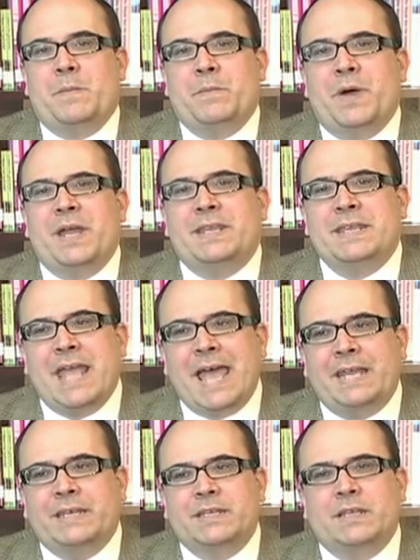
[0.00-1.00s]
But
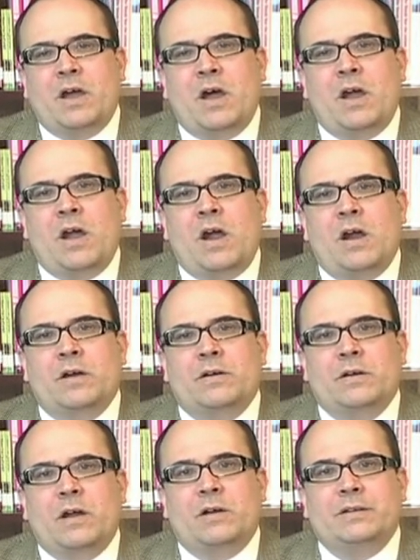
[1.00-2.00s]
yet
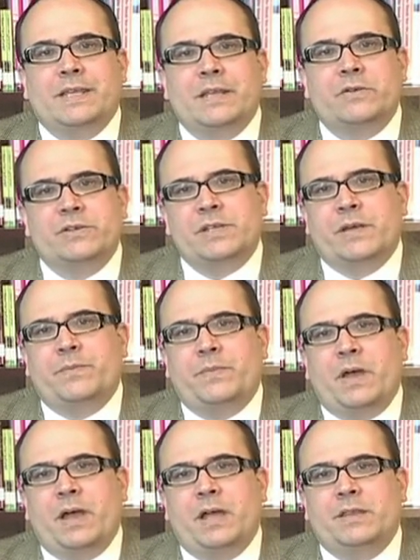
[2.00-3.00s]
our leadership,
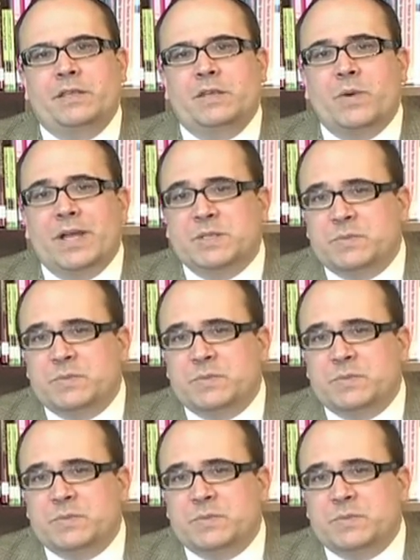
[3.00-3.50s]
the U.S.